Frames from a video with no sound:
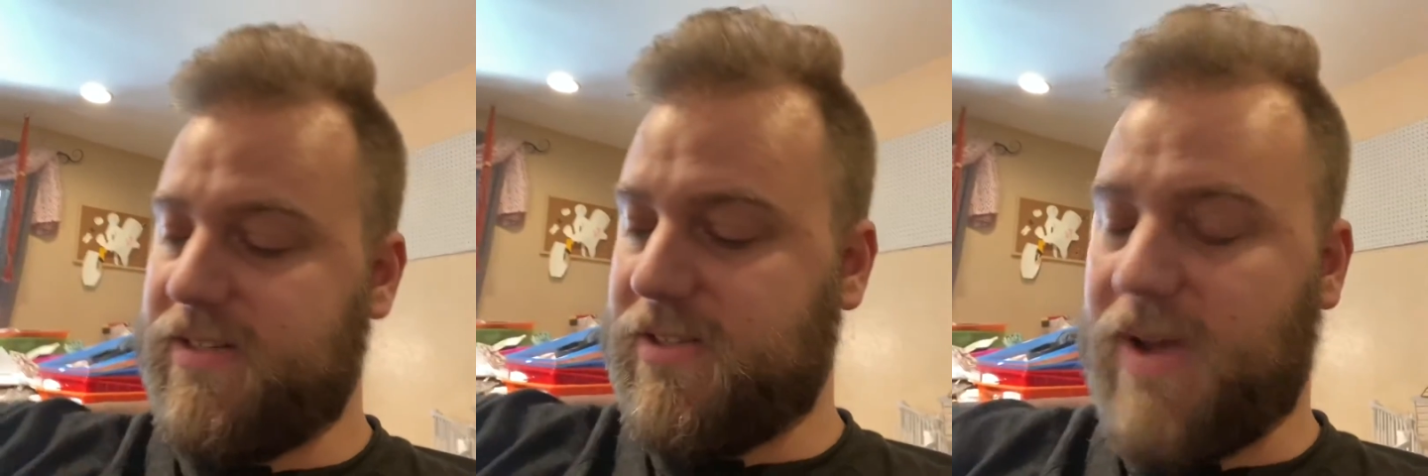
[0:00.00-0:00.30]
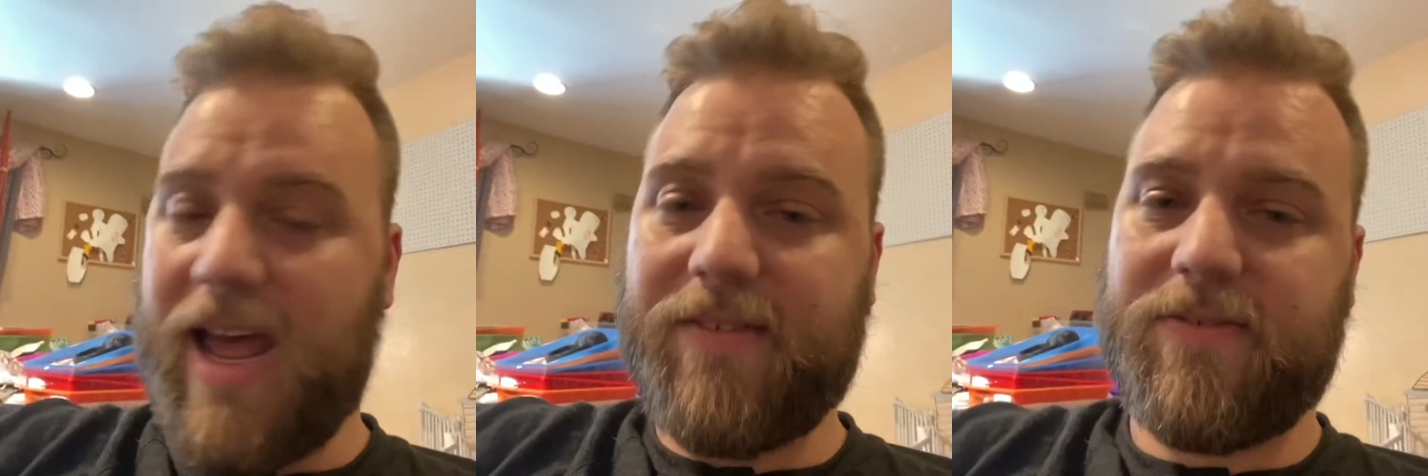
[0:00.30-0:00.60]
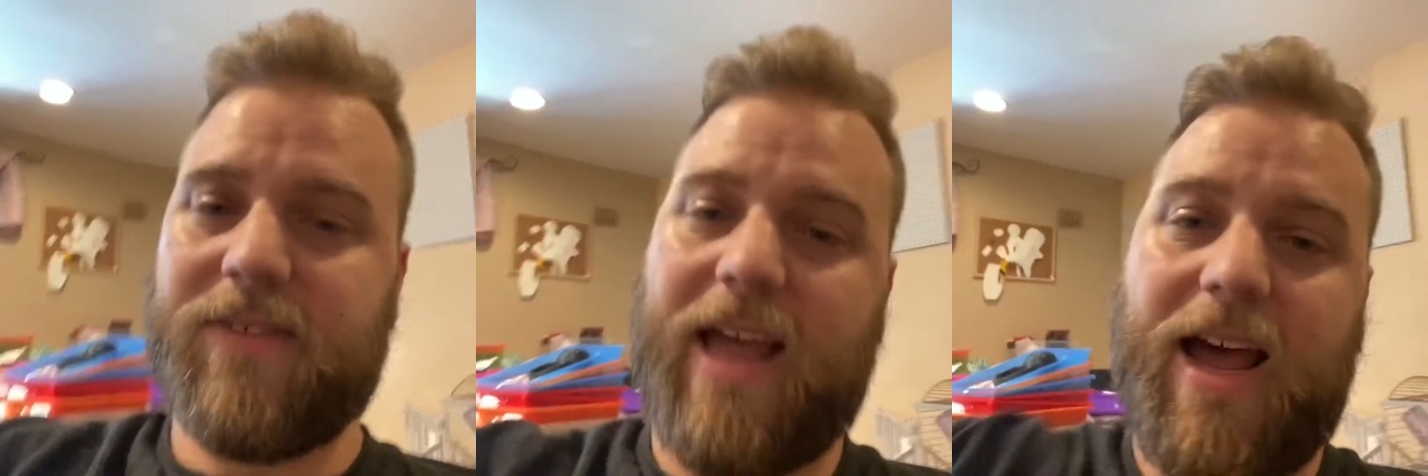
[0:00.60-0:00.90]
So half
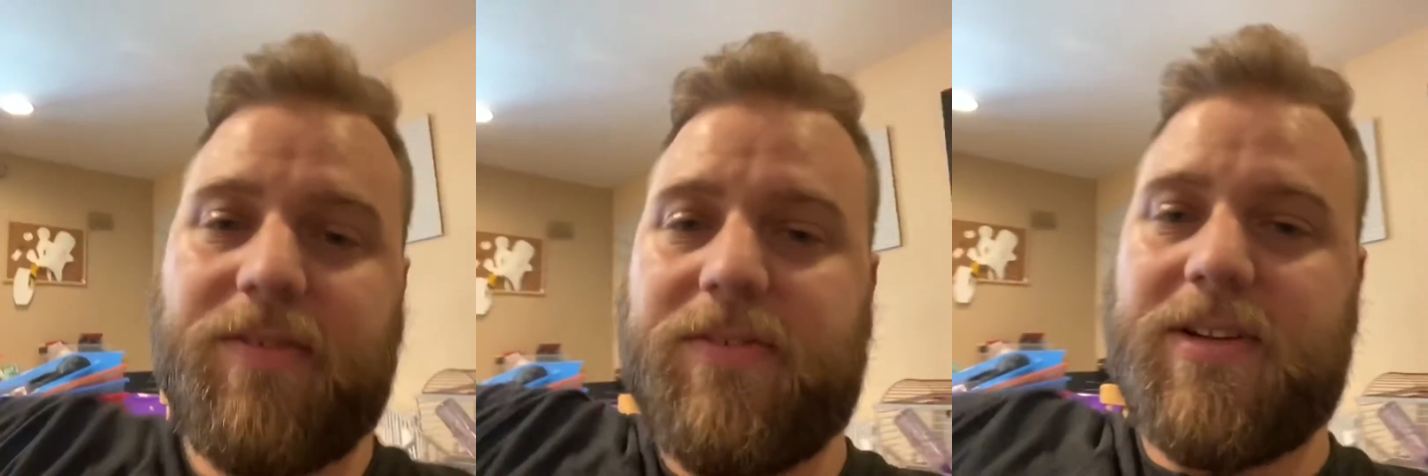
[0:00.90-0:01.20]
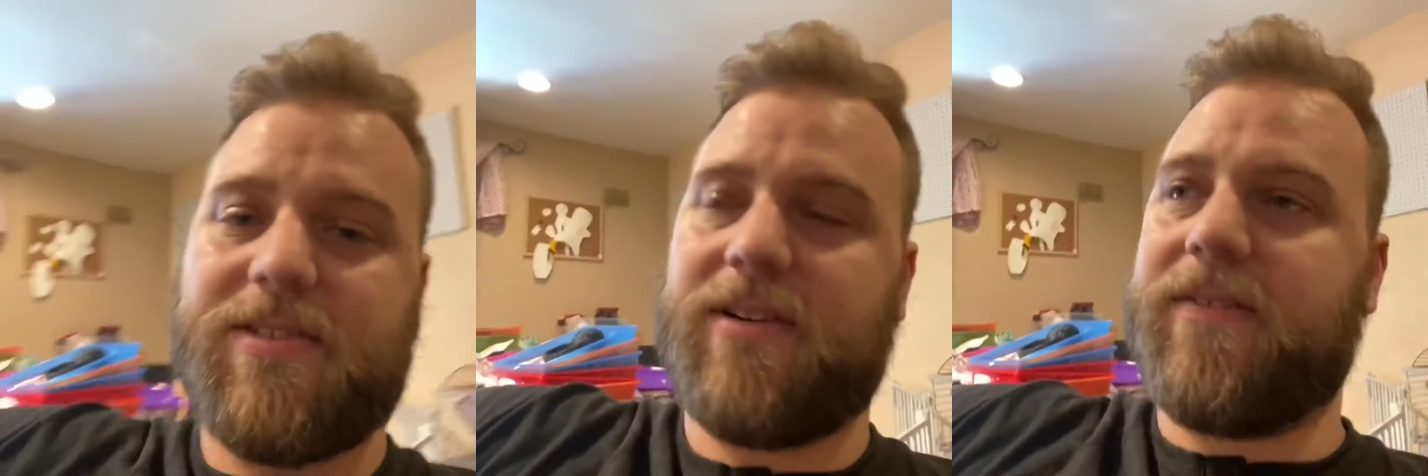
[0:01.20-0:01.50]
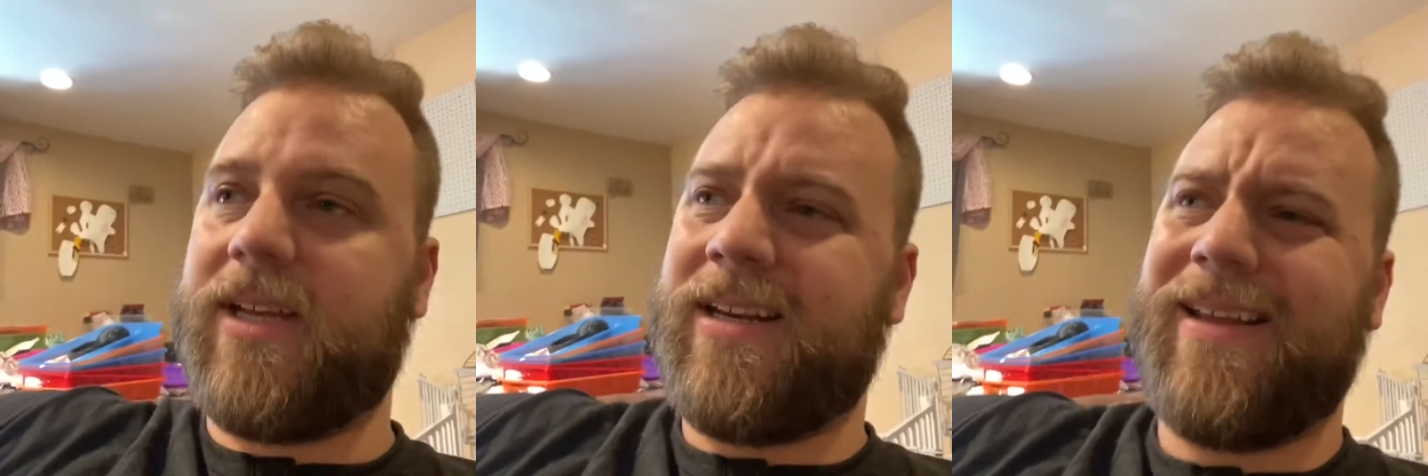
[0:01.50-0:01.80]
of their
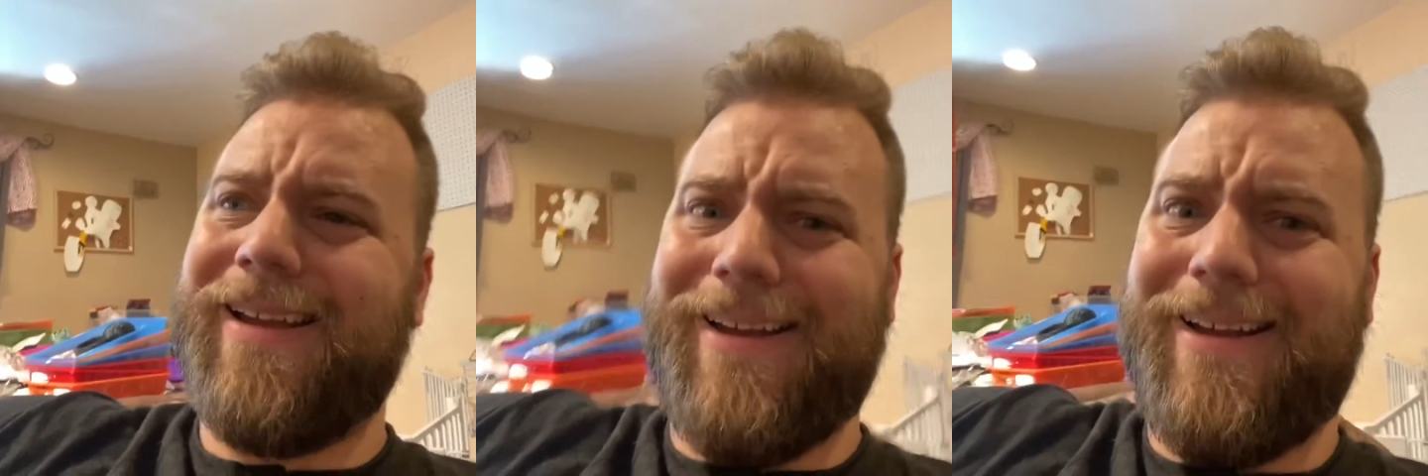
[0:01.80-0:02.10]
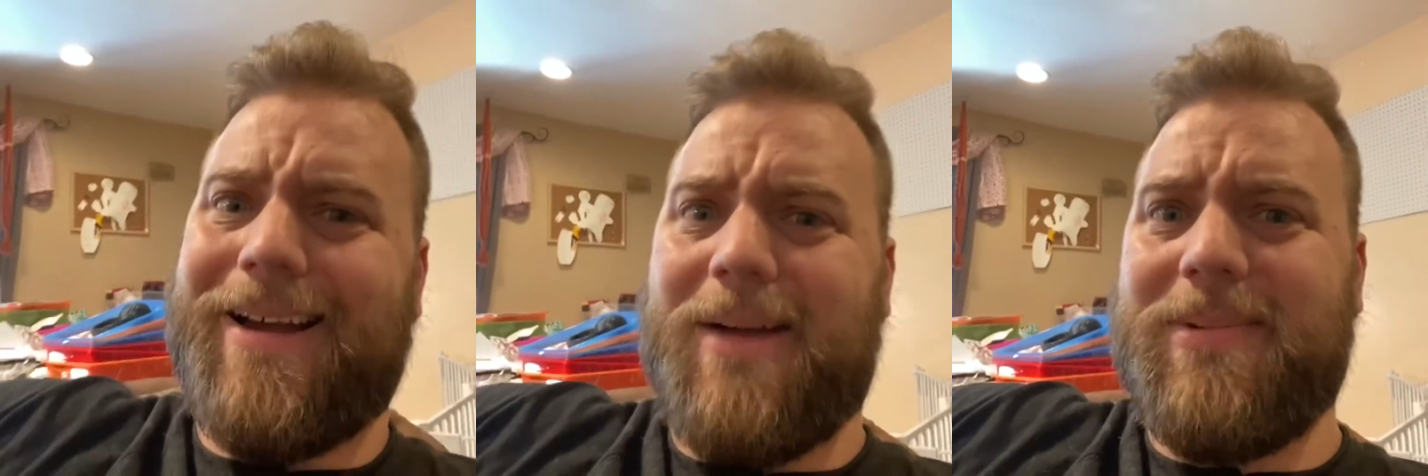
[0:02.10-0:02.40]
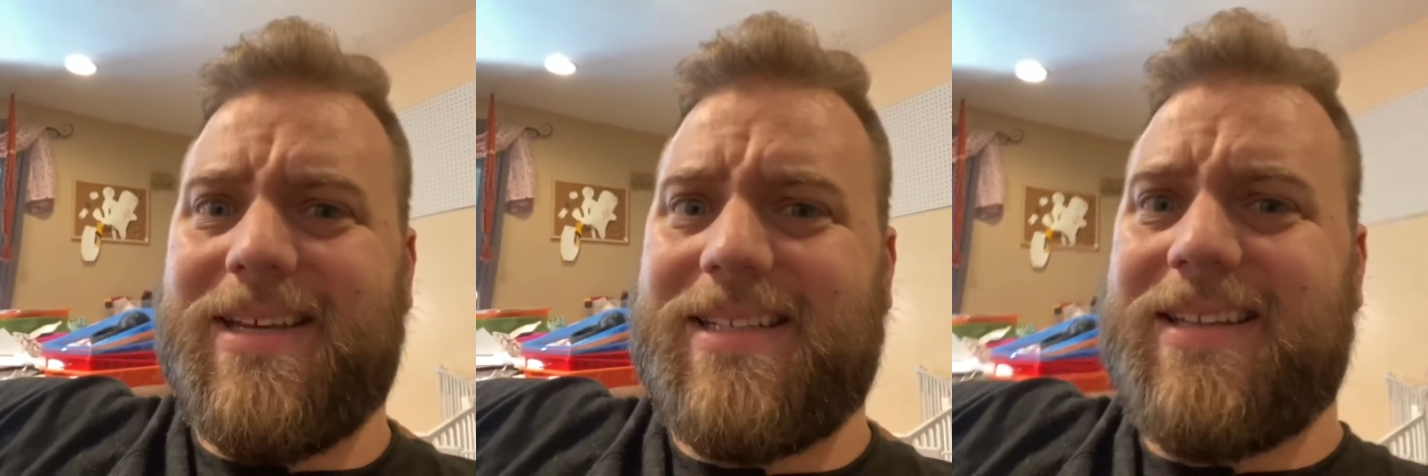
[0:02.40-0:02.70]
serving, I'm
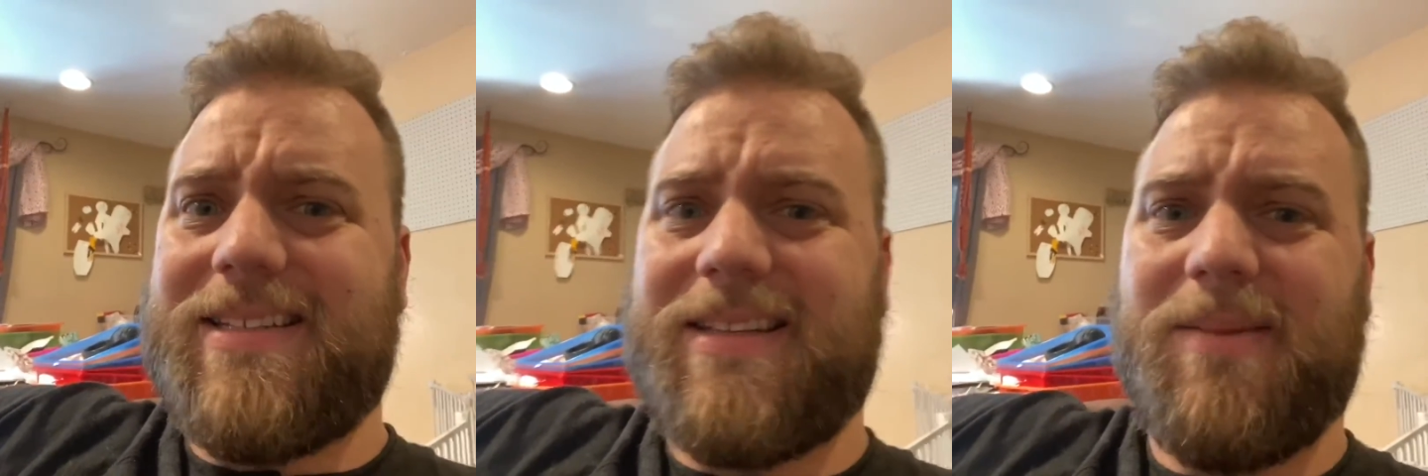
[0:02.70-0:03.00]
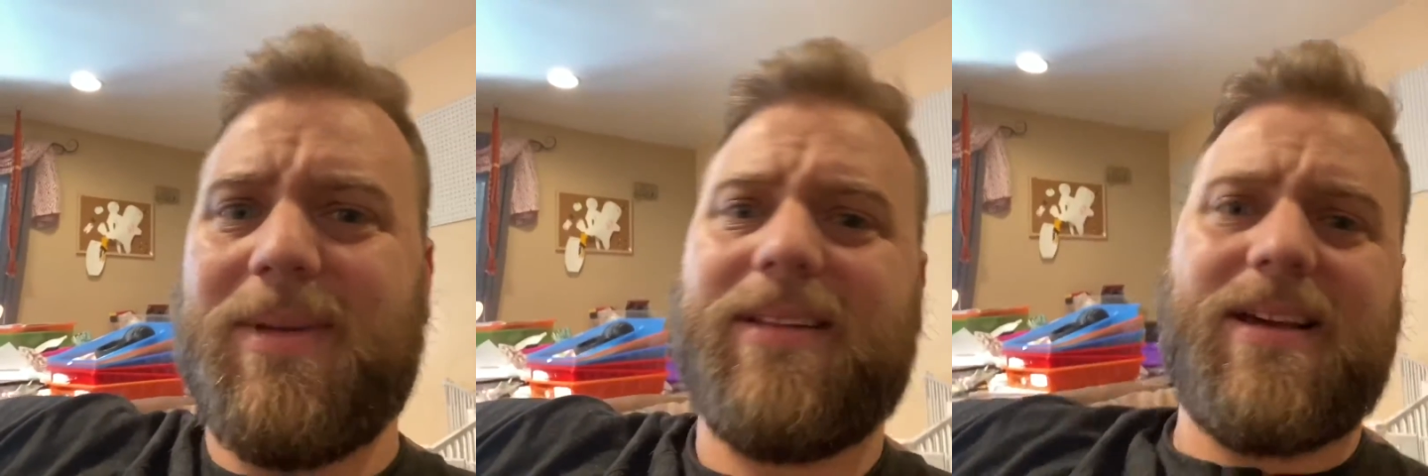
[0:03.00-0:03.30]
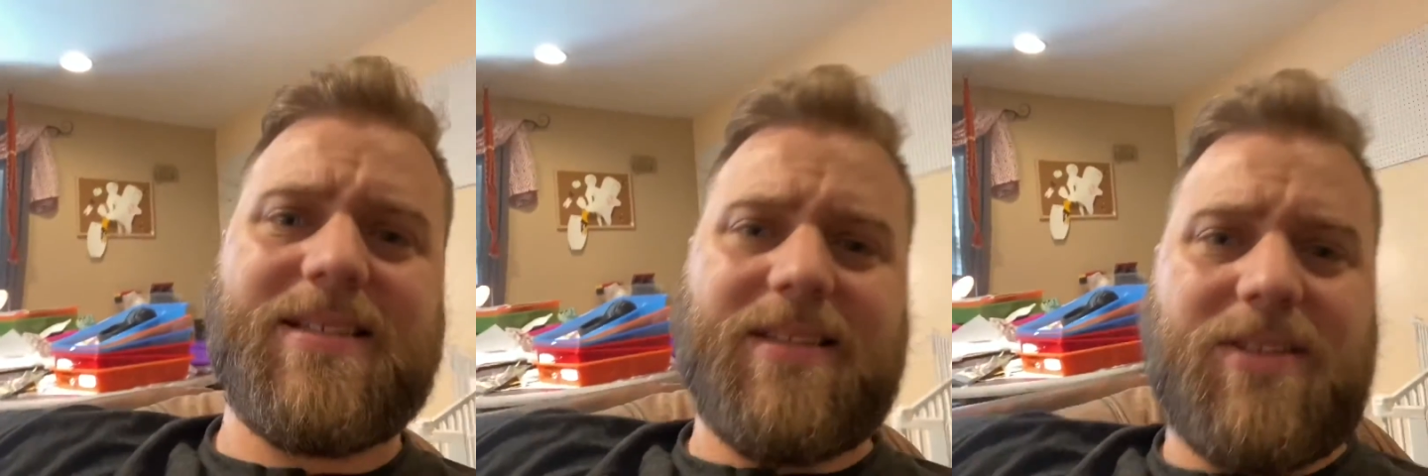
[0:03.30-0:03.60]
guessing that's going to be
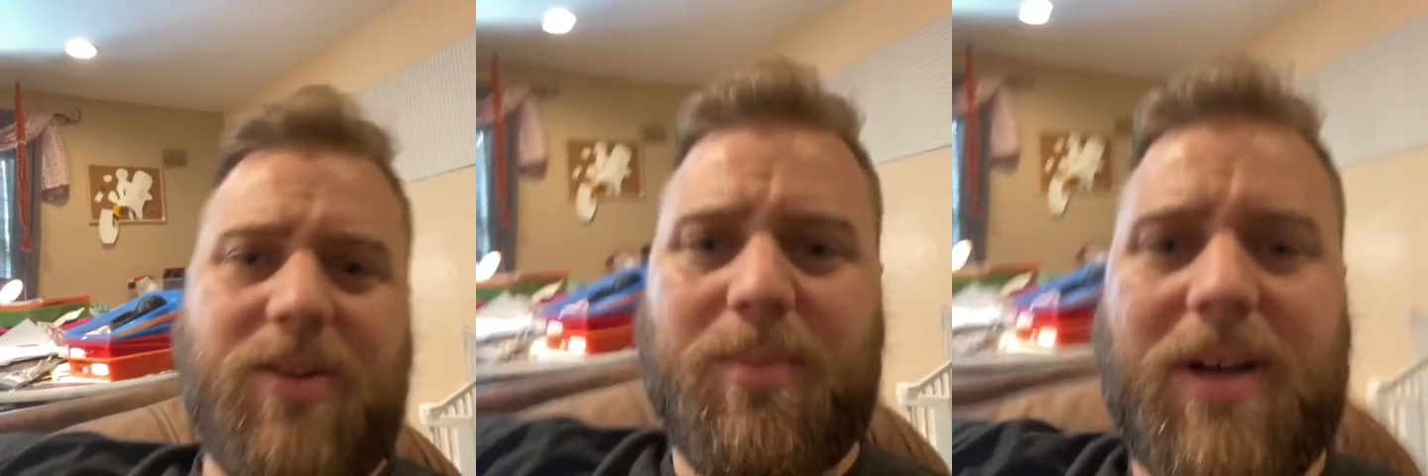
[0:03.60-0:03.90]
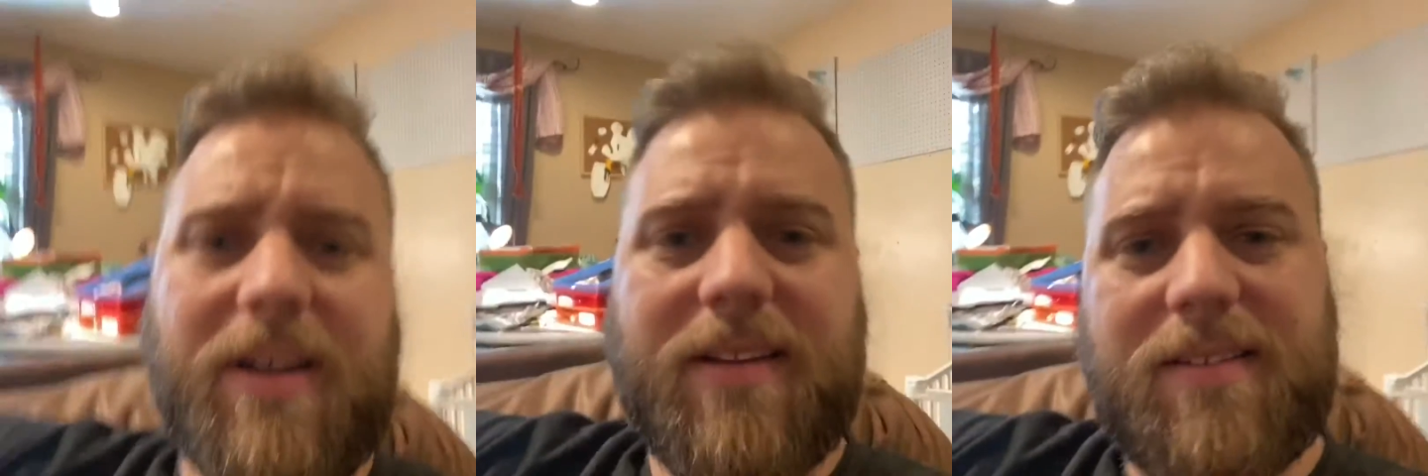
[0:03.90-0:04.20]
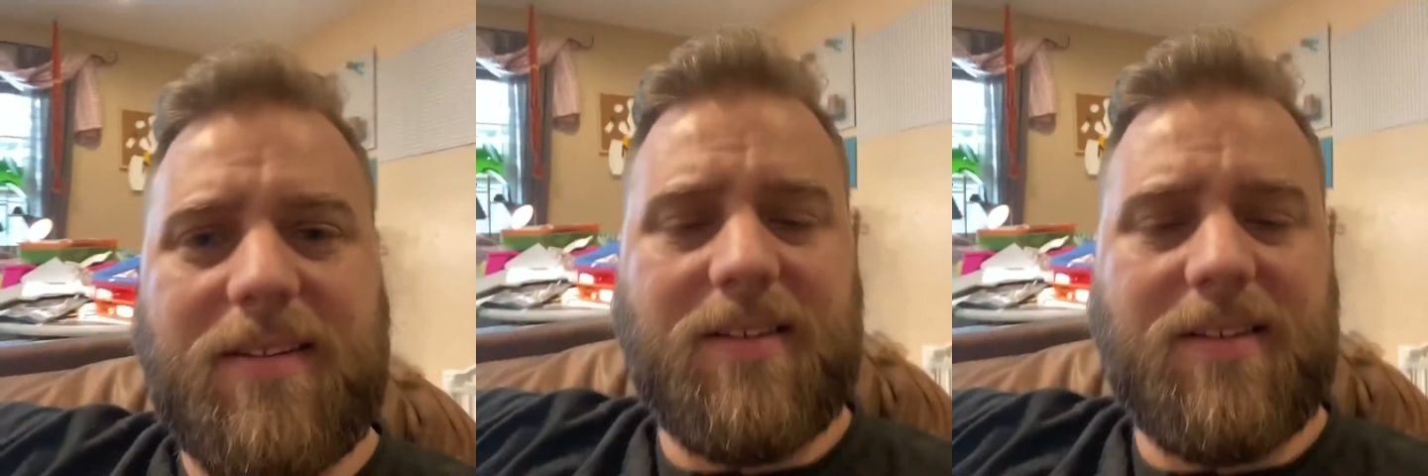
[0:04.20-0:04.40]
less than $2.